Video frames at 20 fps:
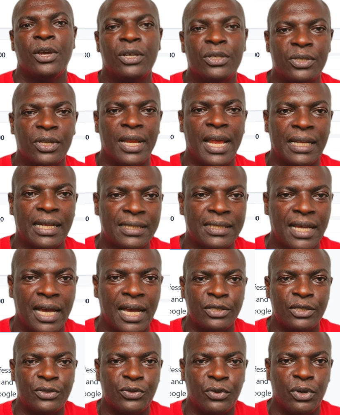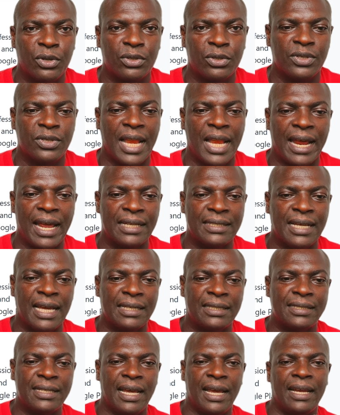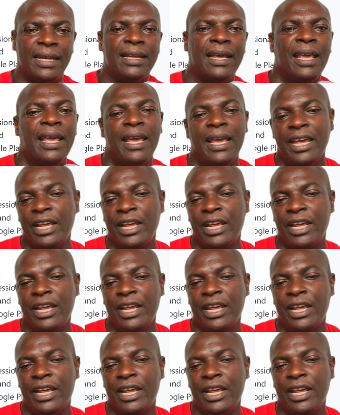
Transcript: So that's how works. So like as I said,